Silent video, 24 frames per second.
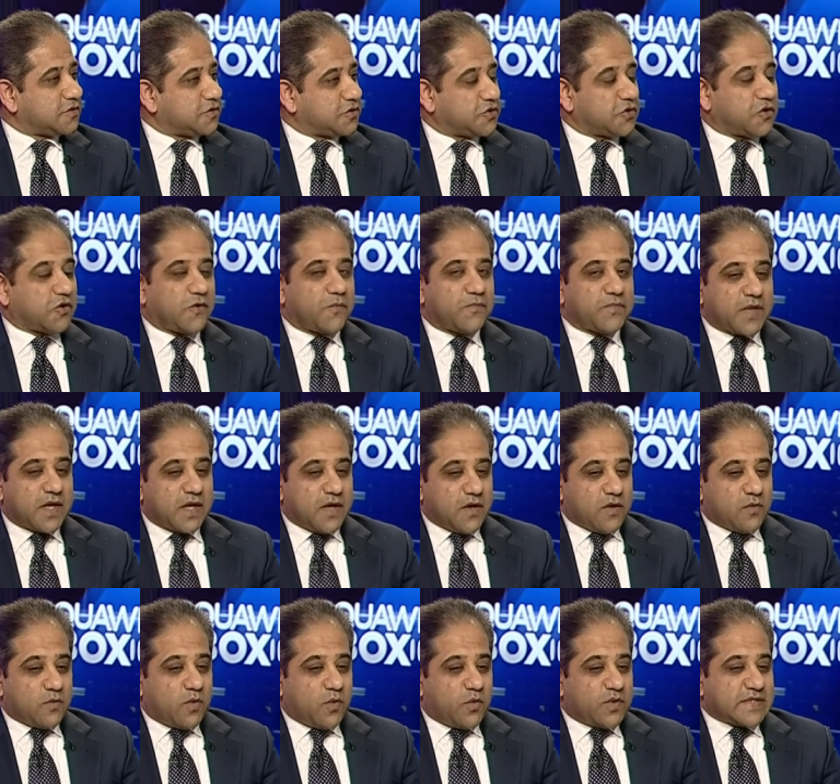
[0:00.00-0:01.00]
Sure.
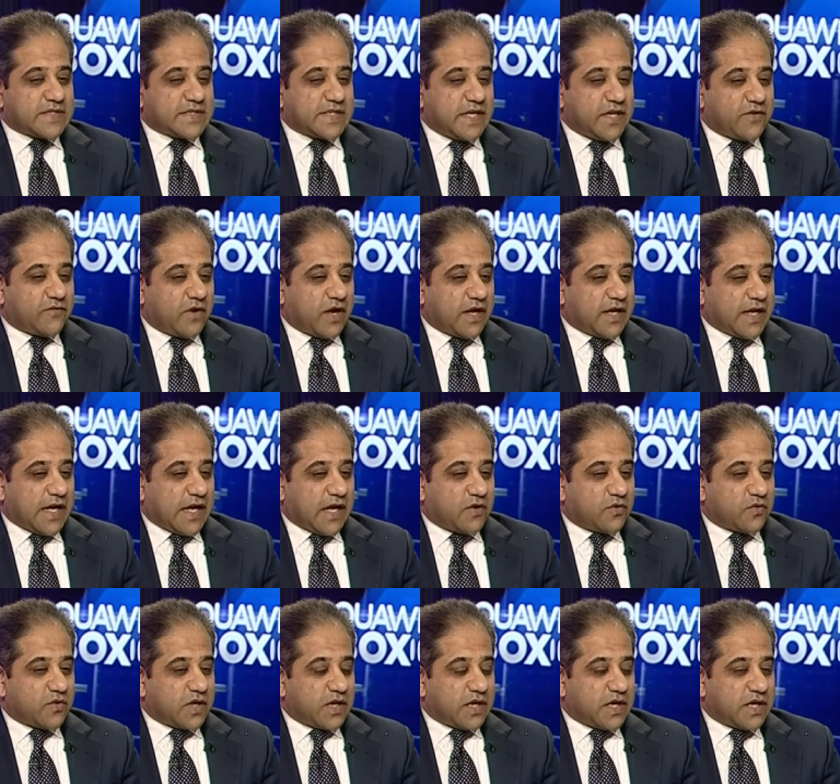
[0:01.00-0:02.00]
What we're seeing right
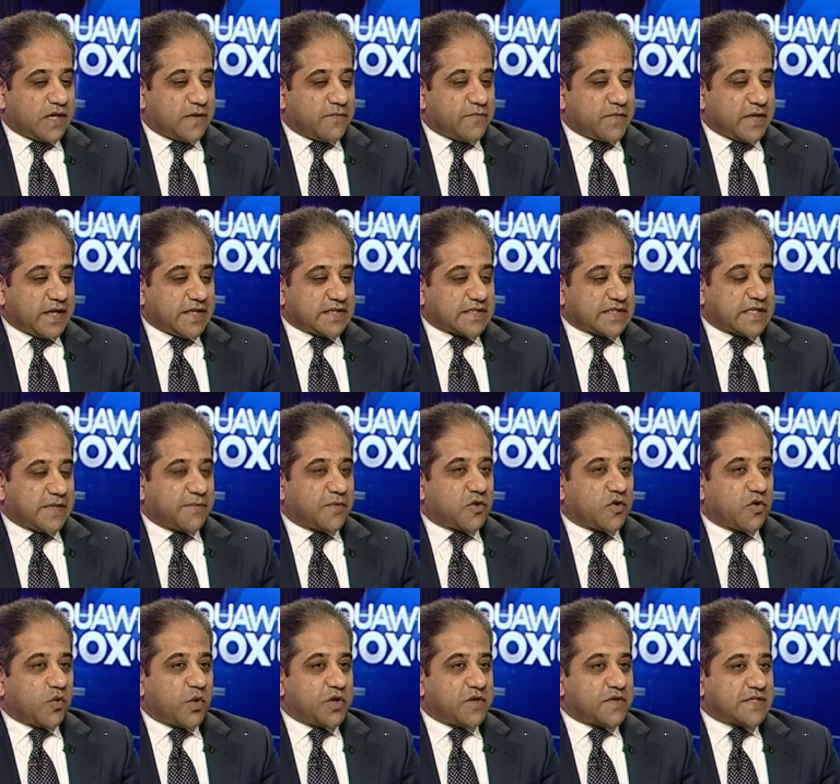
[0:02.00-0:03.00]
now is
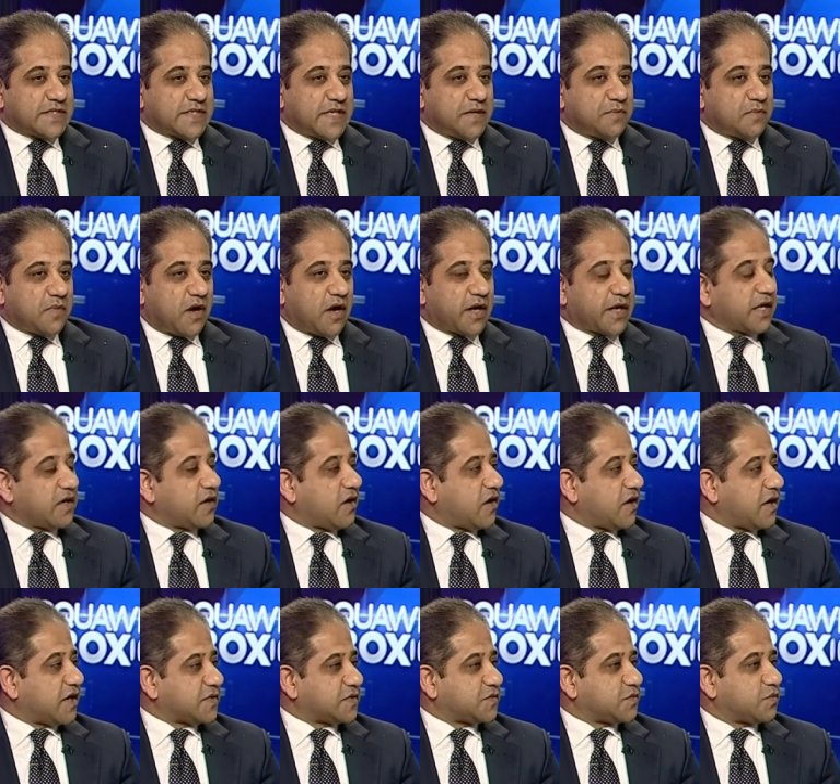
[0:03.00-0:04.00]
typical. When you're seeing market
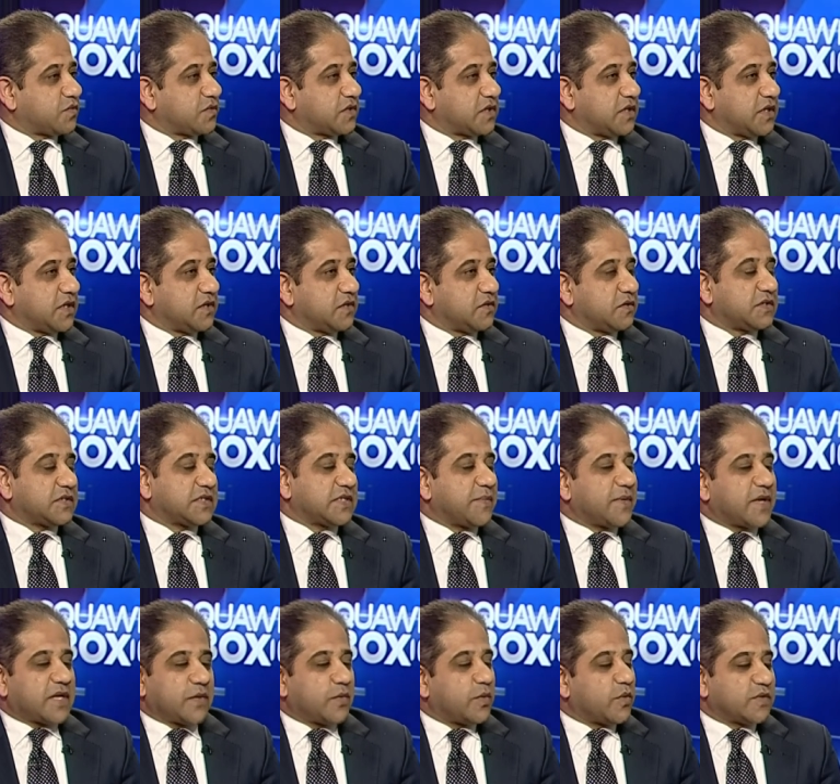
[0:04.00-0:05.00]
highs,
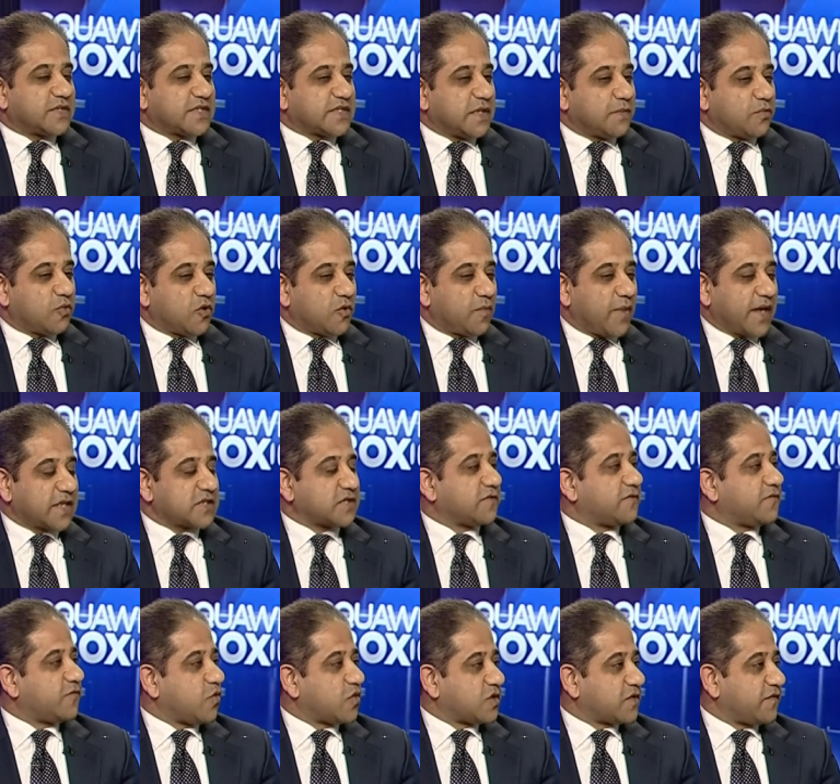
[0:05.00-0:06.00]
typically we would see pullbacks of
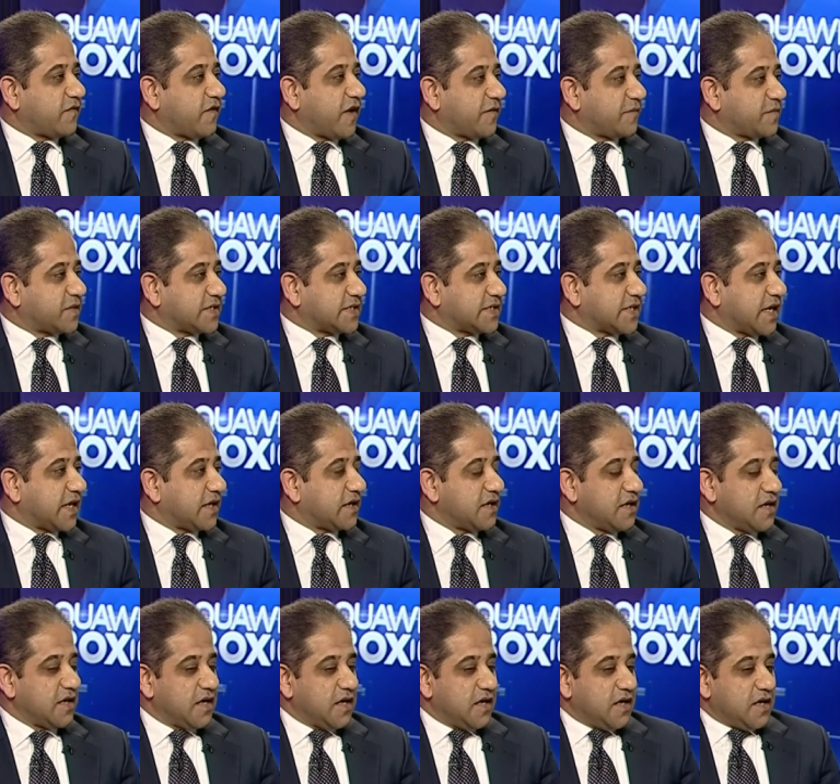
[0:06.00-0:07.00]
4 to 5%.
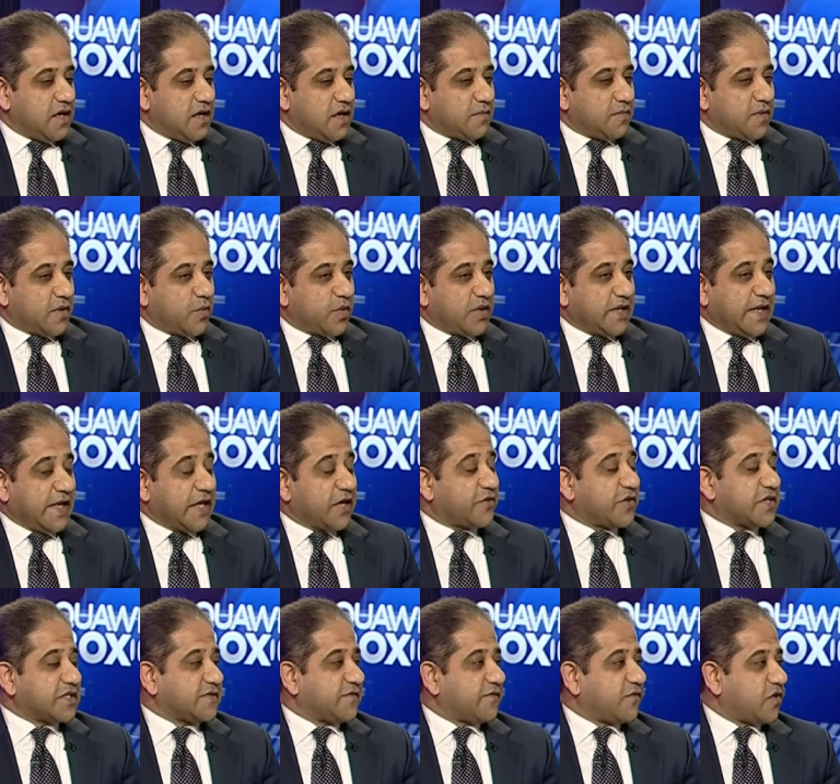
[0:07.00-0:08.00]
But with the
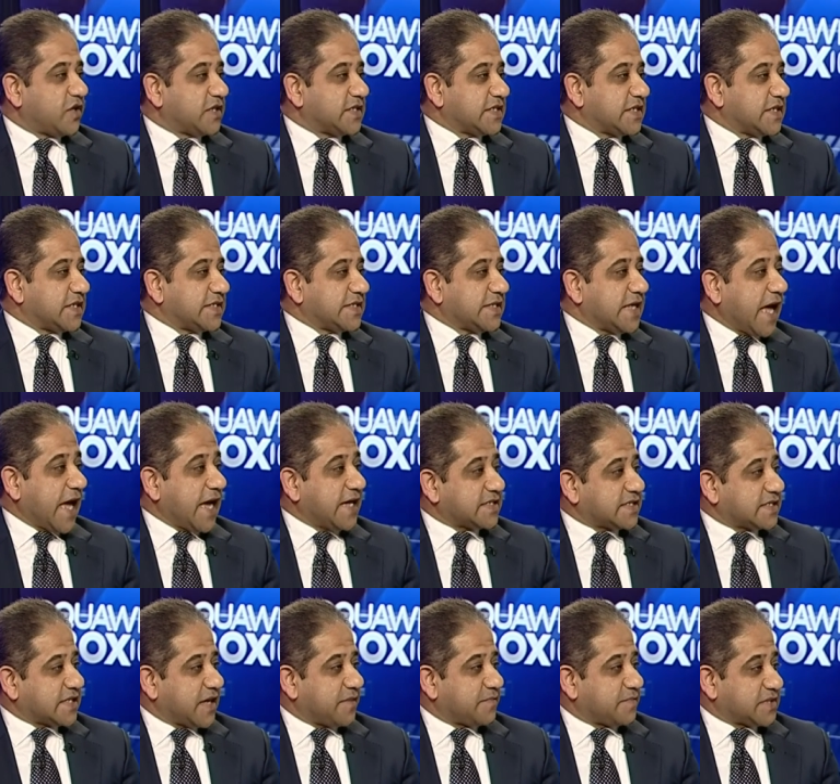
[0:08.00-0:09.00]
increase in volatility, 8
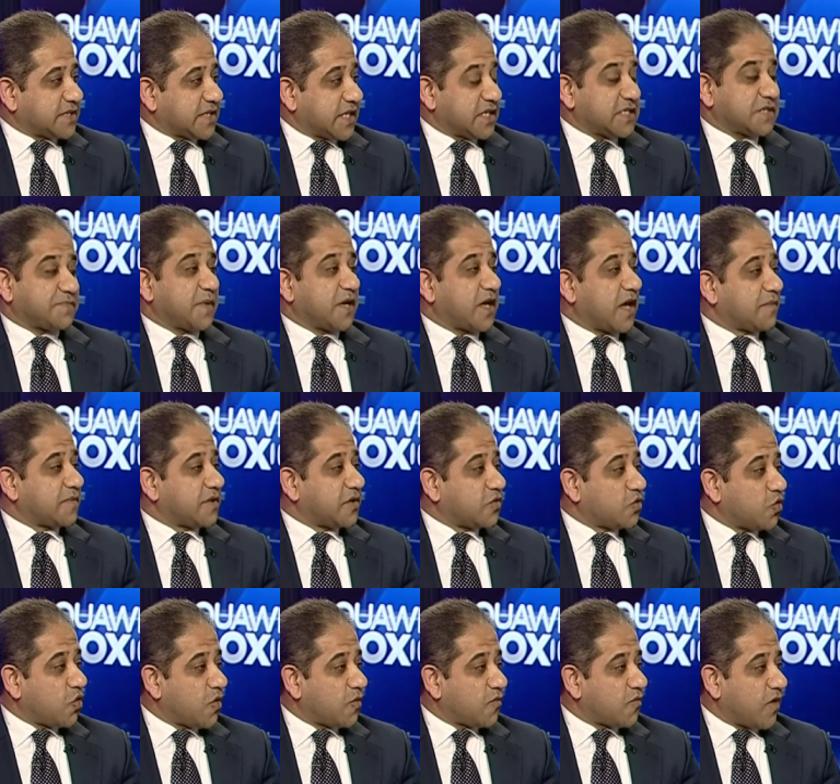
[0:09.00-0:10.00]
to 10% has become the
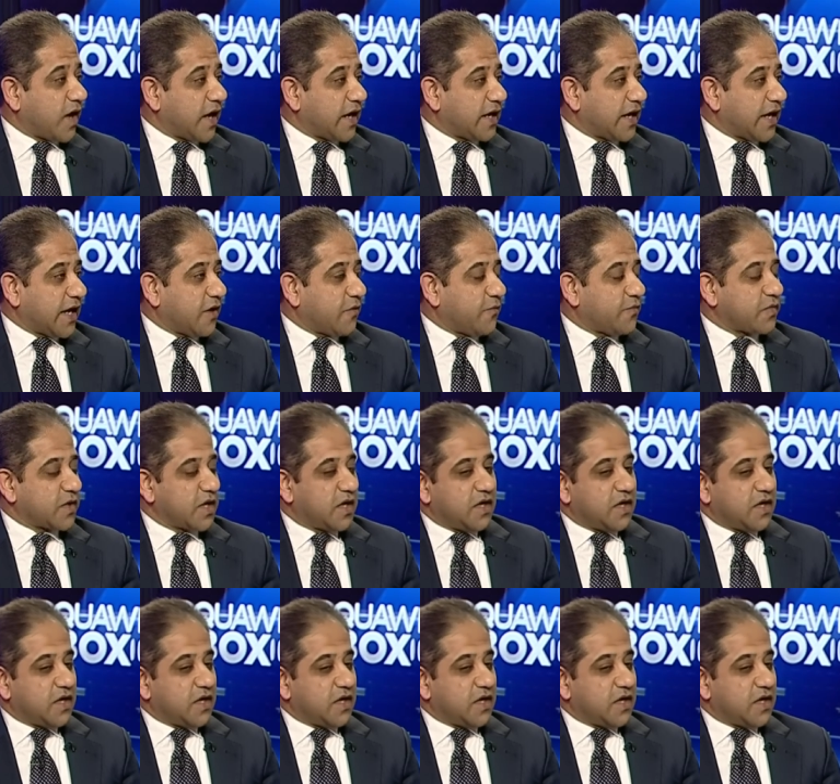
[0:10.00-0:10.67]
norm right now.